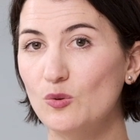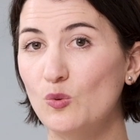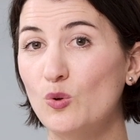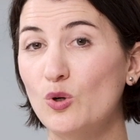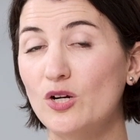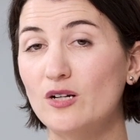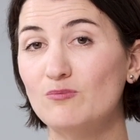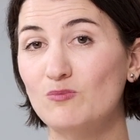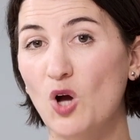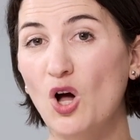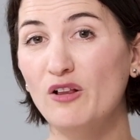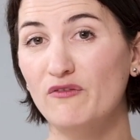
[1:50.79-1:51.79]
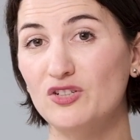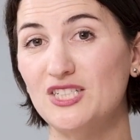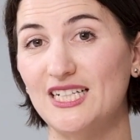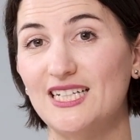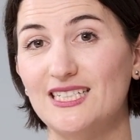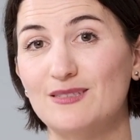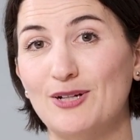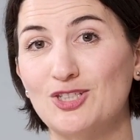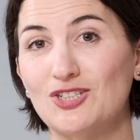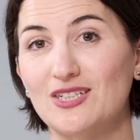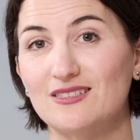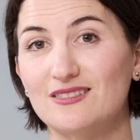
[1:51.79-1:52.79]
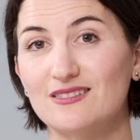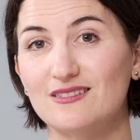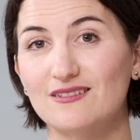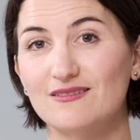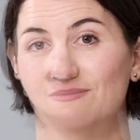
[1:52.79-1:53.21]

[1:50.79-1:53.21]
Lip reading: or call a fertility specialist.